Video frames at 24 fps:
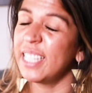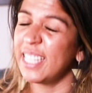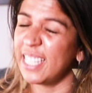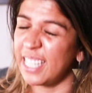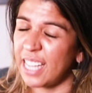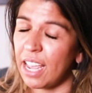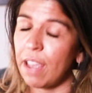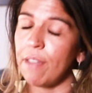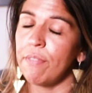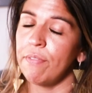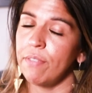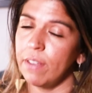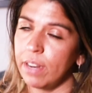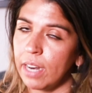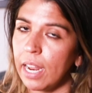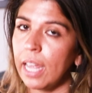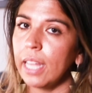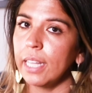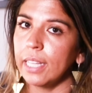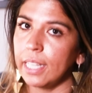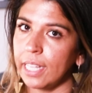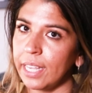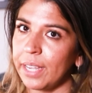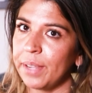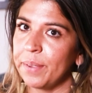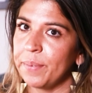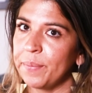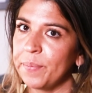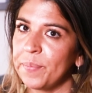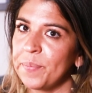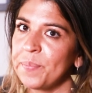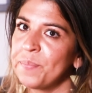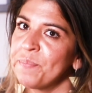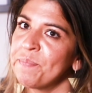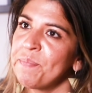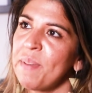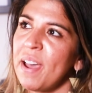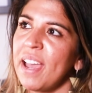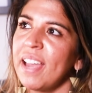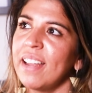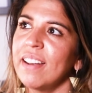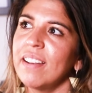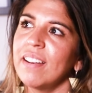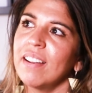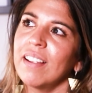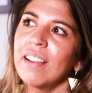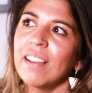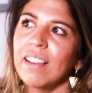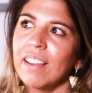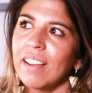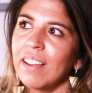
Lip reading: Definitely. But